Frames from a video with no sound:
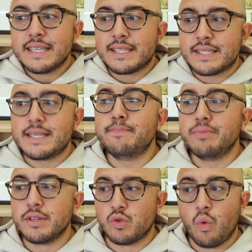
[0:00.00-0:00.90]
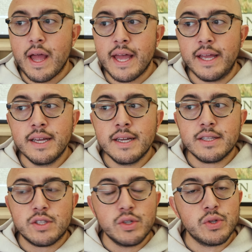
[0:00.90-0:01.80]
simplest way
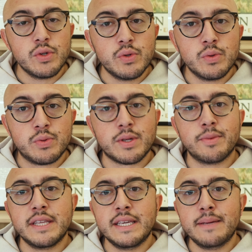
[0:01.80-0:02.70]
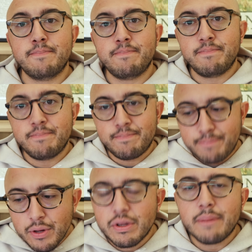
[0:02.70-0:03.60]
to do some of the
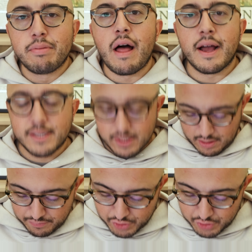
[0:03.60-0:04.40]
building blocks of